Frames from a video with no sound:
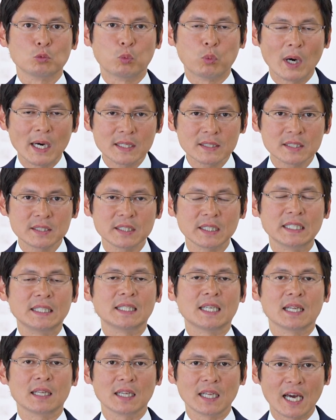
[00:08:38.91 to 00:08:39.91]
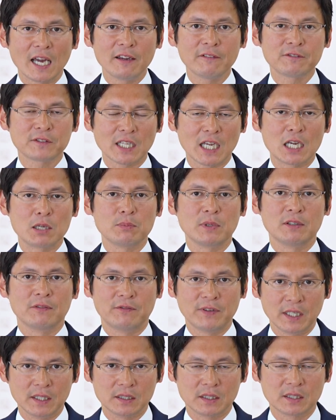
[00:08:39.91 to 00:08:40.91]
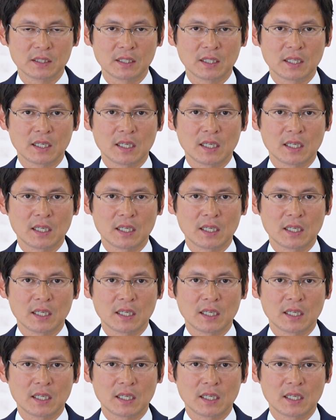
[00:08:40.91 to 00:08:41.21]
once-in-a-lifetime event.